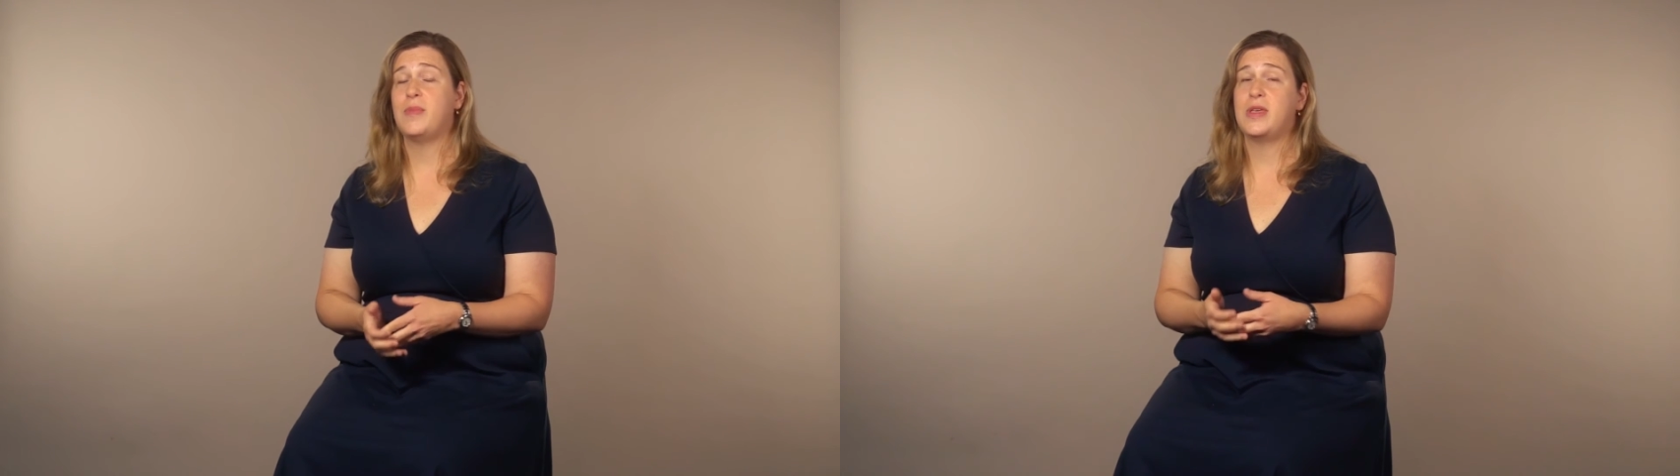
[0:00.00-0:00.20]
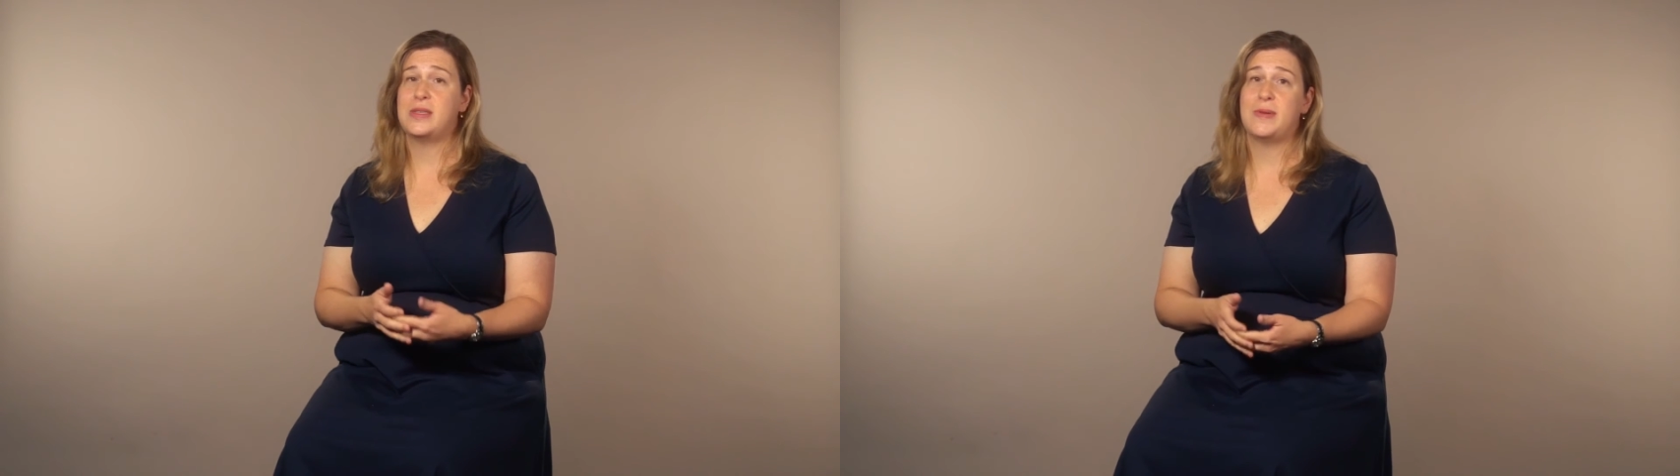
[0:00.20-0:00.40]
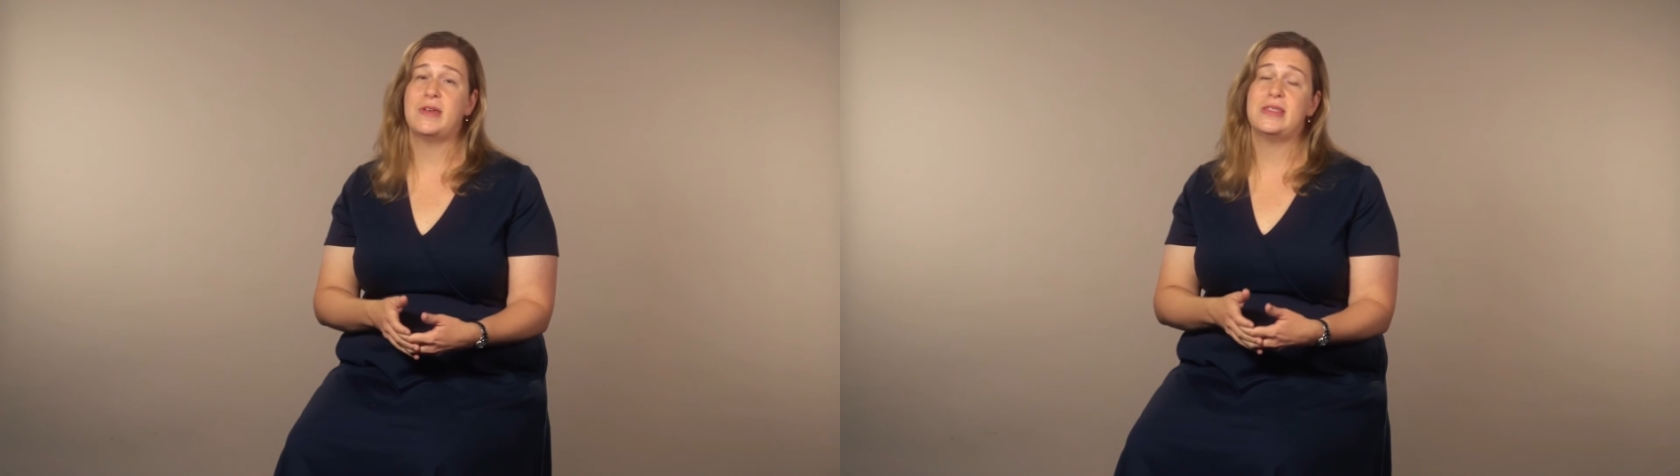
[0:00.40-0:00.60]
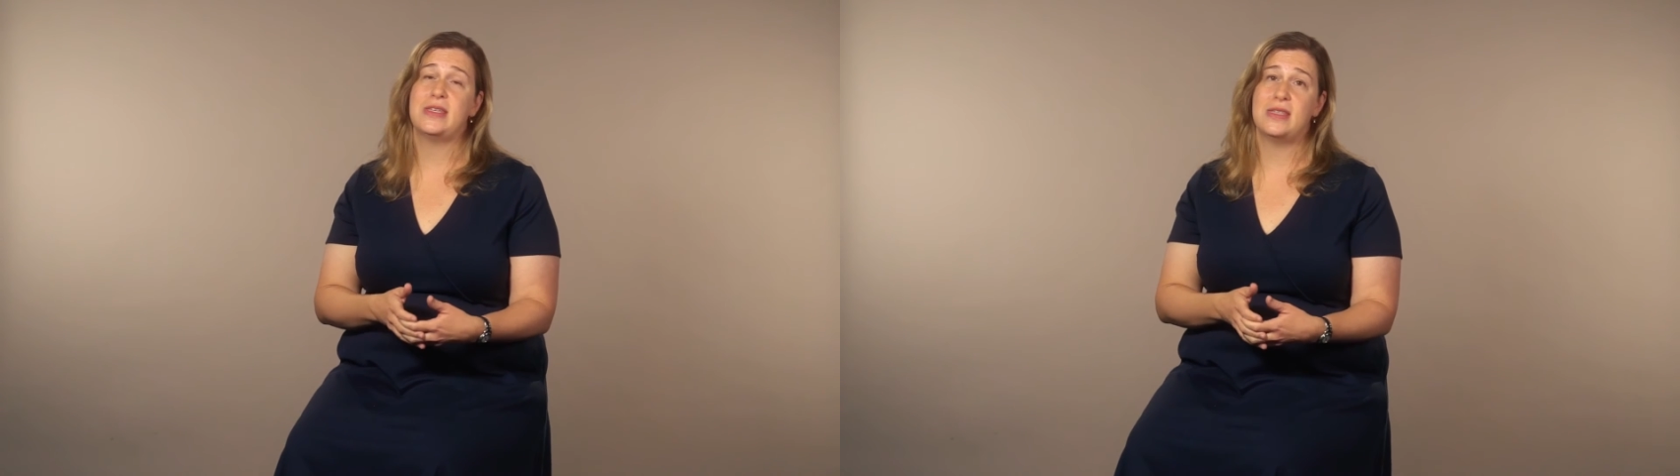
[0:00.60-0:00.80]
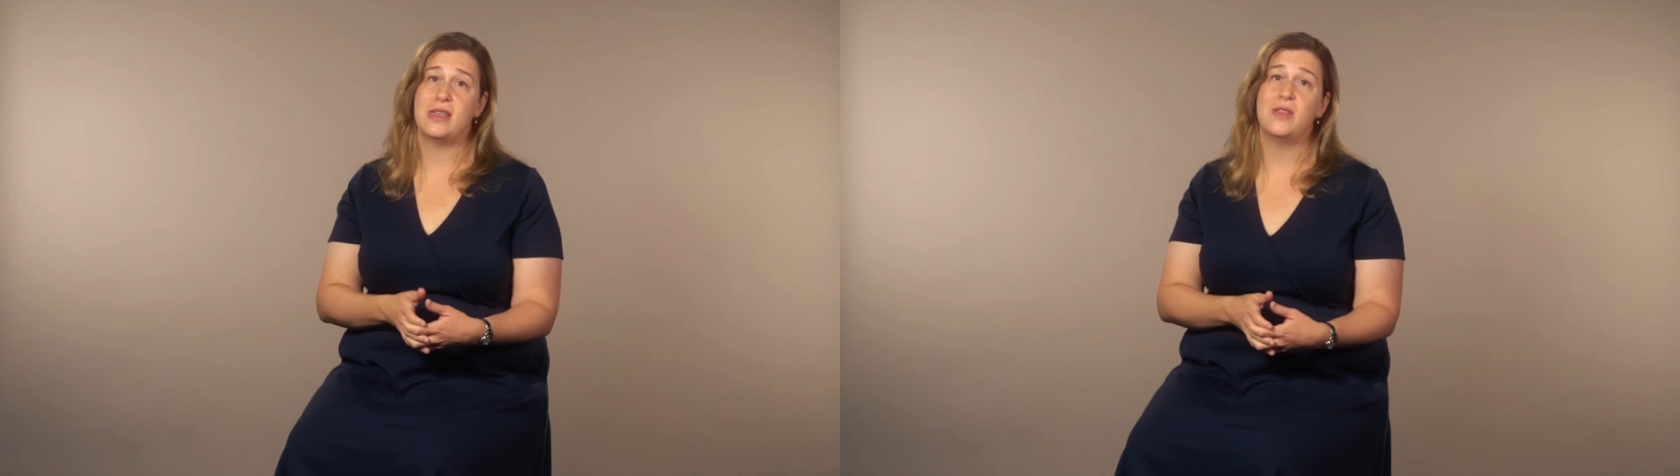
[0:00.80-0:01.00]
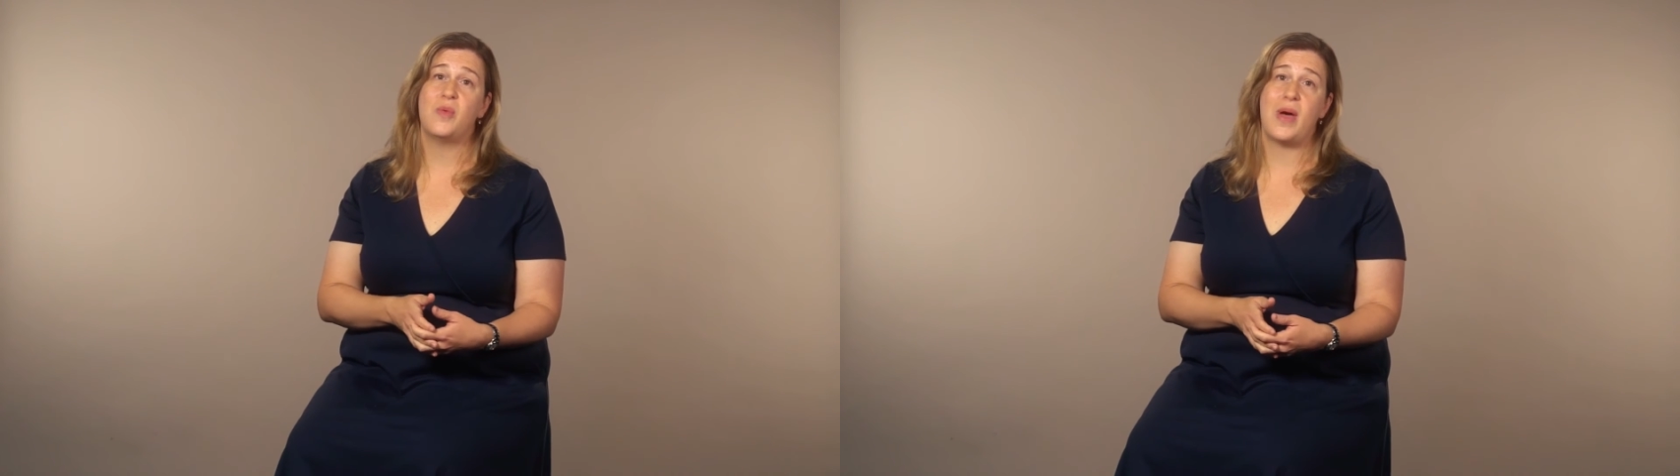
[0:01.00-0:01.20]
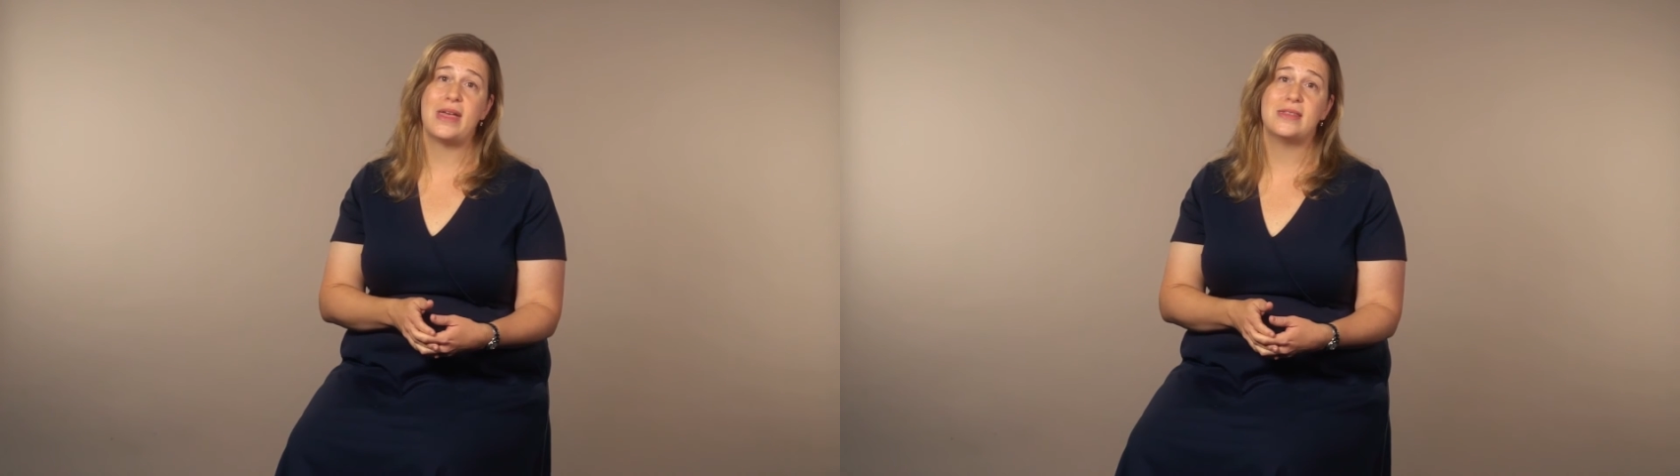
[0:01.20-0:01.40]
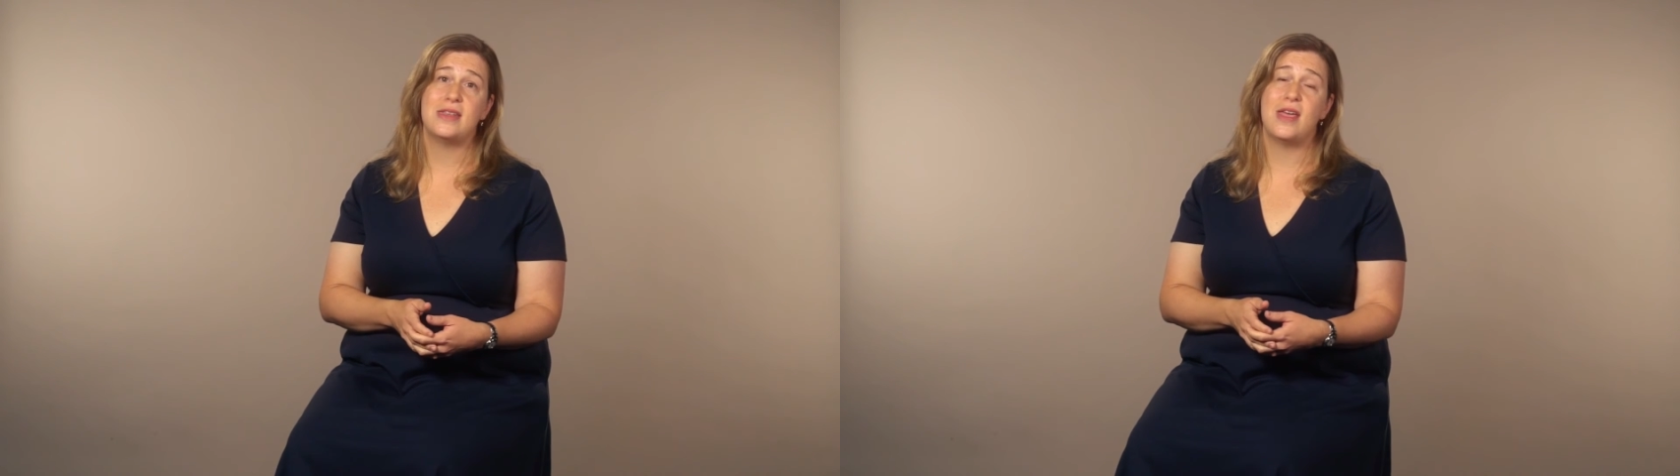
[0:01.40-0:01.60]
the experiences in the West.